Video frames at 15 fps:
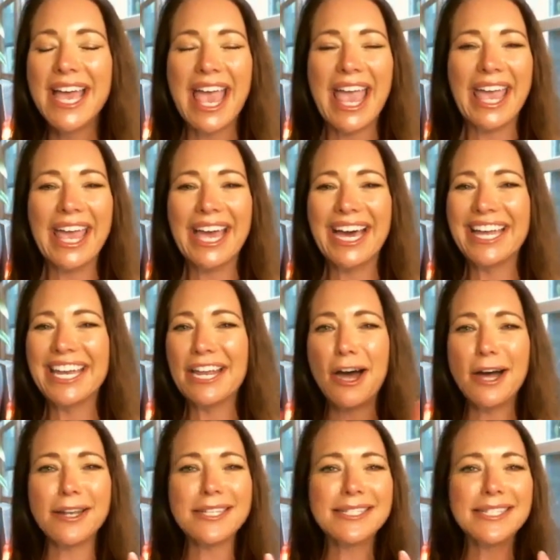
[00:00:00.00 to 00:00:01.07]
And
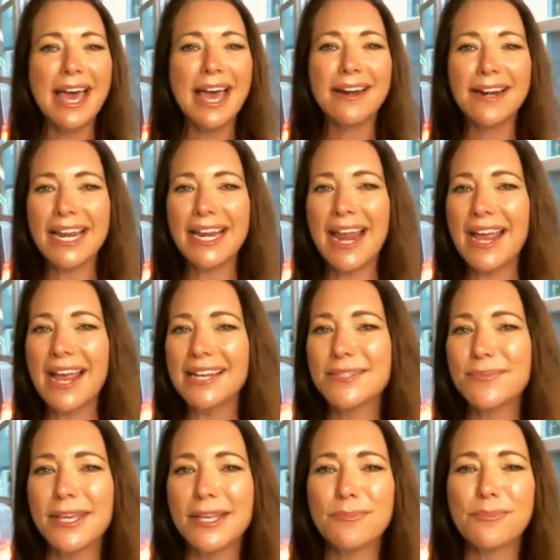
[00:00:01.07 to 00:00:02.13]
on Saturday nights,
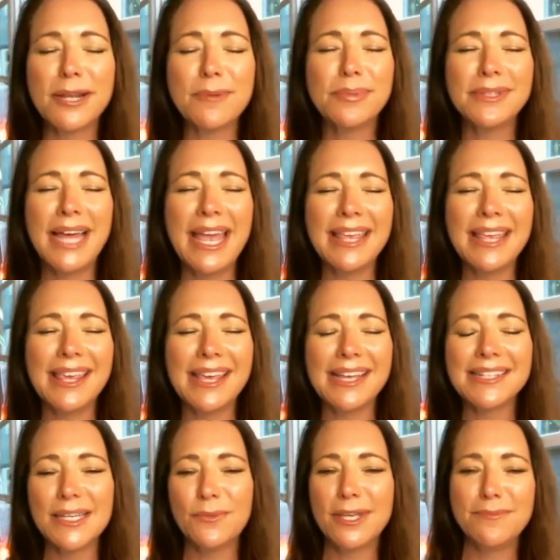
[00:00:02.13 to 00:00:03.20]
we'd bring
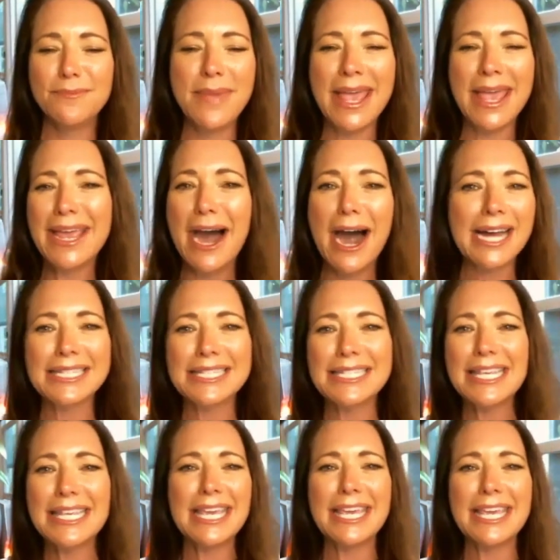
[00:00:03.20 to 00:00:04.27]
blankets and we'd make hot
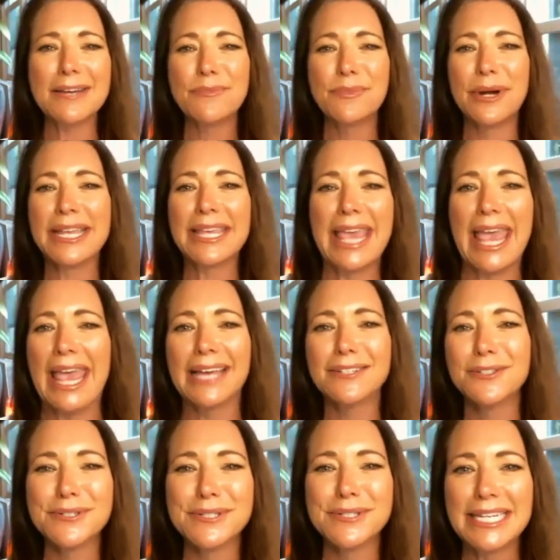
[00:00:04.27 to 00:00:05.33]
tea and bring
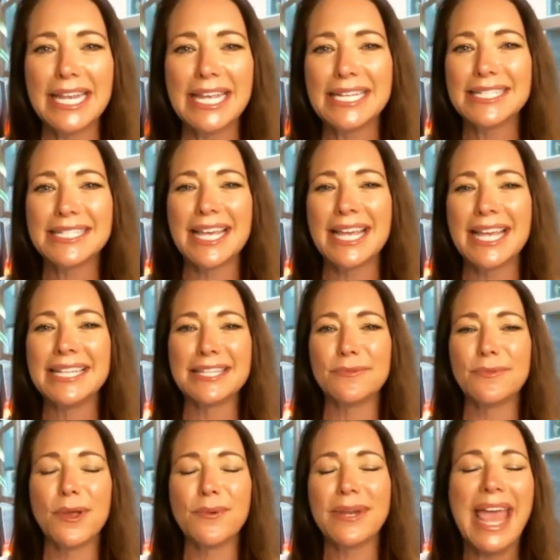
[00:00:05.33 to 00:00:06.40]
candles and incense, and
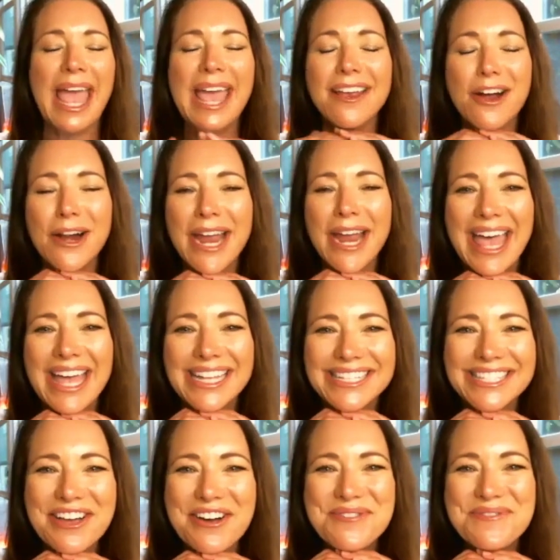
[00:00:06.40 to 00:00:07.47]
we would hang our heads
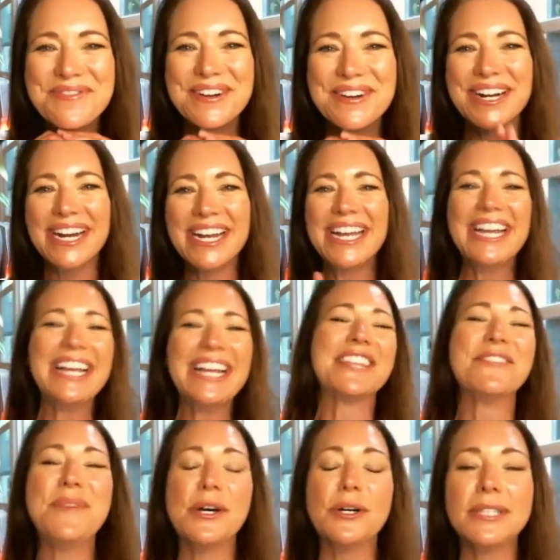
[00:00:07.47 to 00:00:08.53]
over
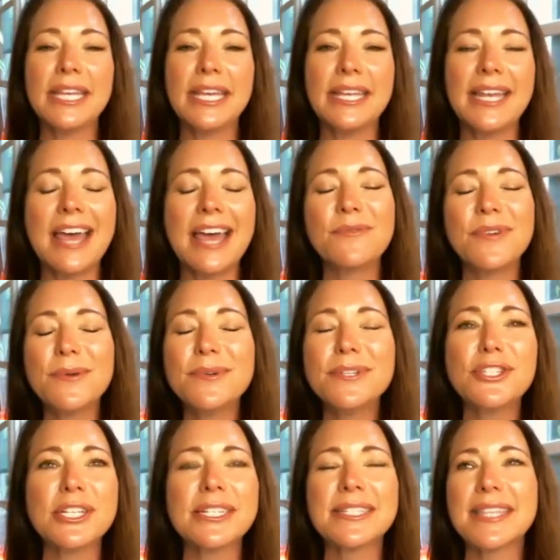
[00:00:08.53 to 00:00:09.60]
the building, and we would
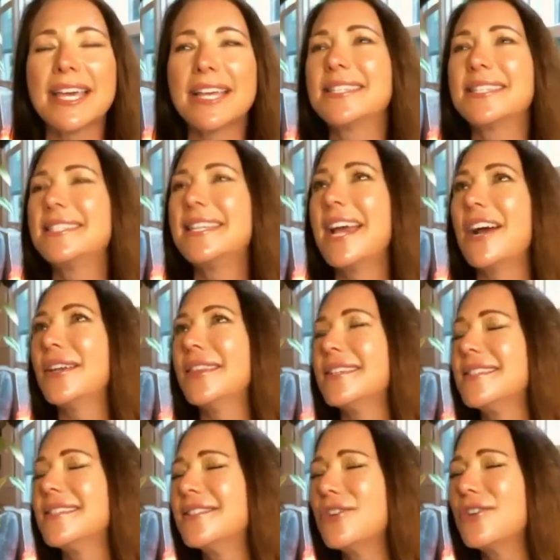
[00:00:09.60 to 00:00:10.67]
just stare at the
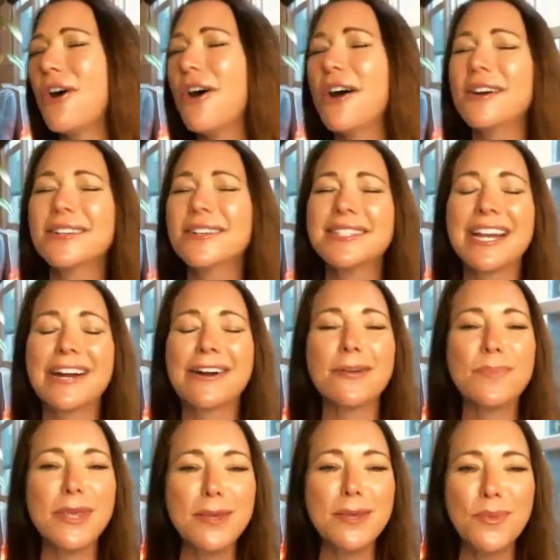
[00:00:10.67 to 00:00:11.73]
stars, stare at
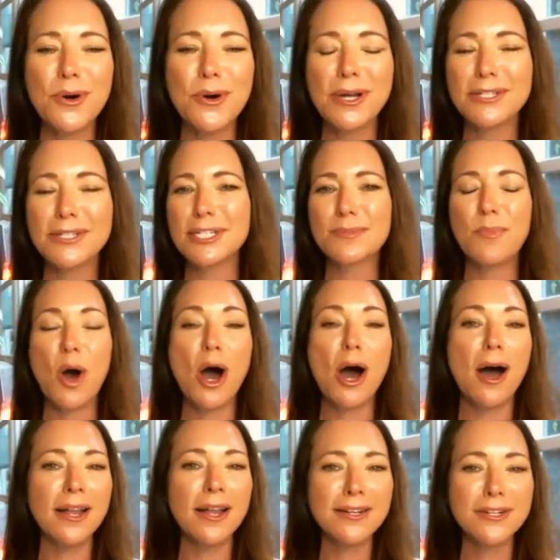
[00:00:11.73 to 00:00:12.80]
people, and just
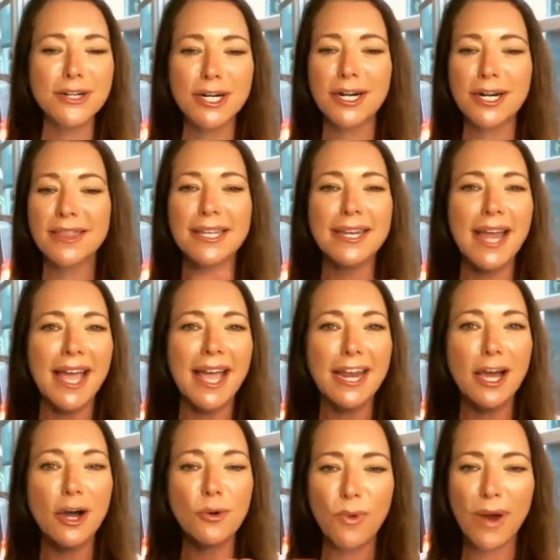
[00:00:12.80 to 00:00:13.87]
ponder the night
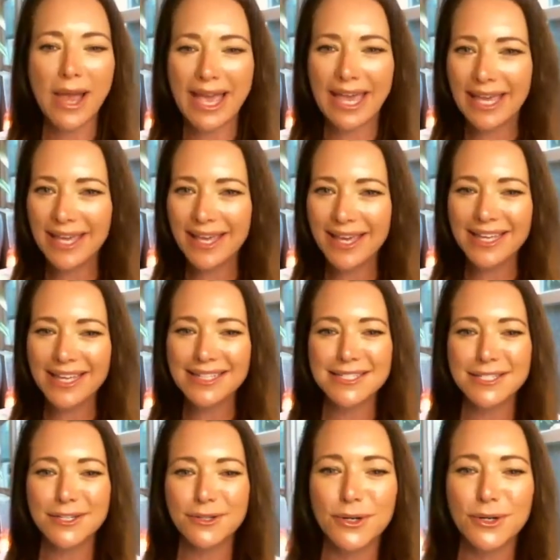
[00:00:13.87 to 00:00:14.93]
away
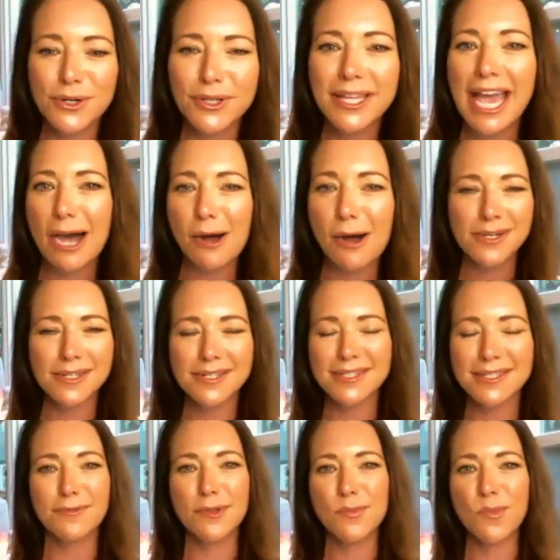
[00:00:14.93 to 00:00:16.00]
until the early hours
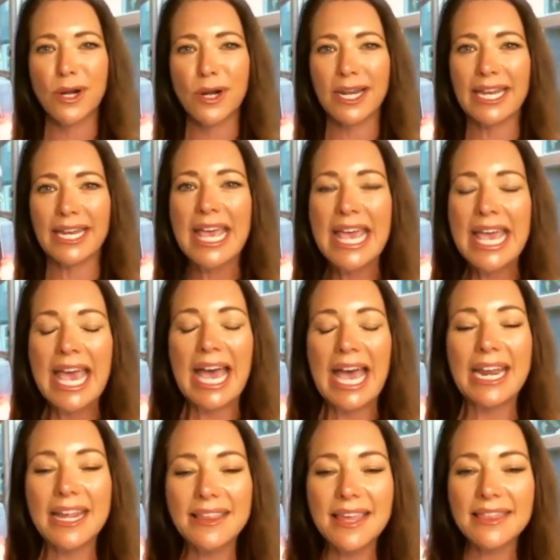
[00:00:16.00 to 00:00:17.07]
of the morning.
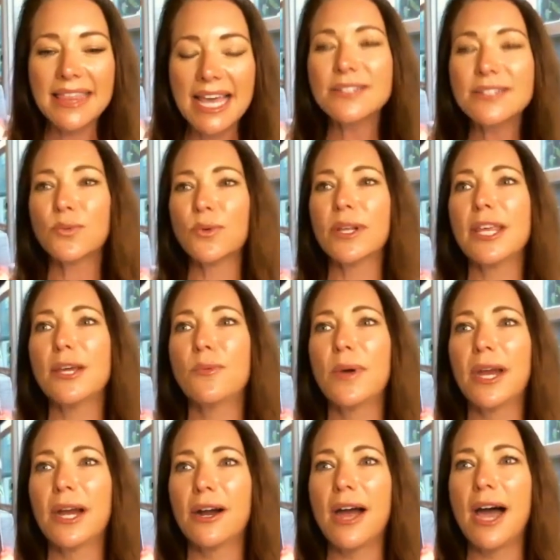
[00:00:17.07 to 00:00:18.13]
And I think that's really
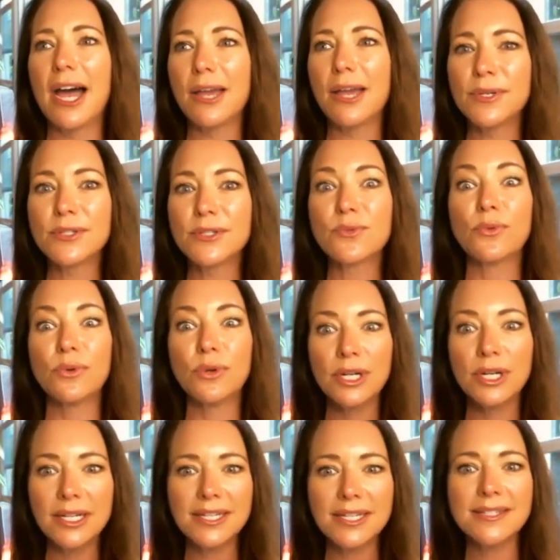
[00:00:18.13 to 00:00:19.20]
where I was
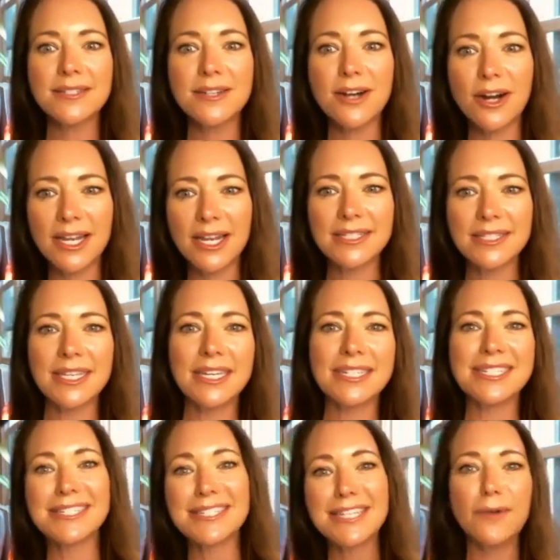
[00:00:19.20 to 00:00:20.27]
really starting to
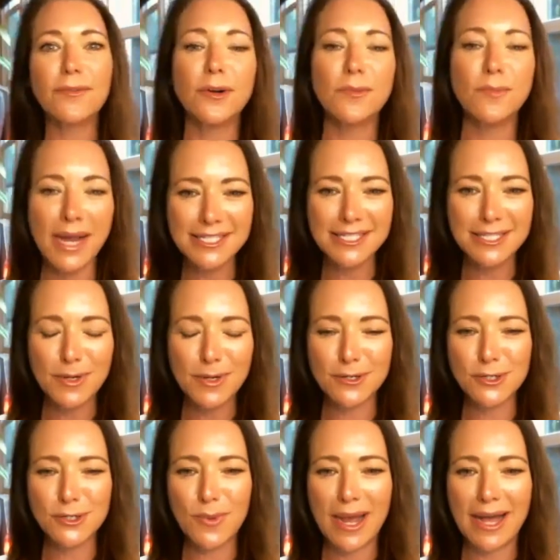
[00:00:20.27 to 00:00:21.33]
discover my
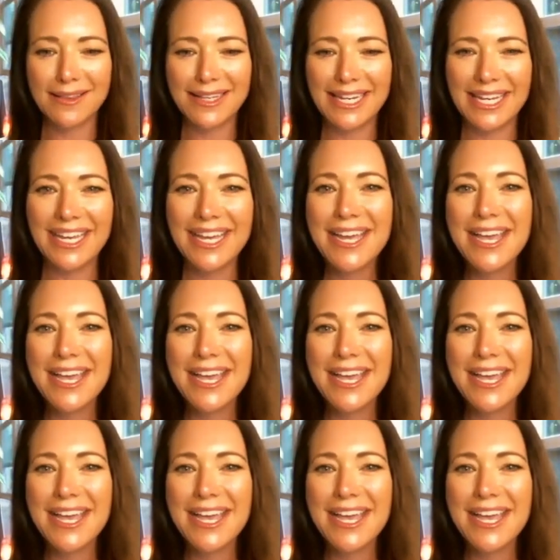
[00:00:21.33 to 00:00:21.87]
spirituality,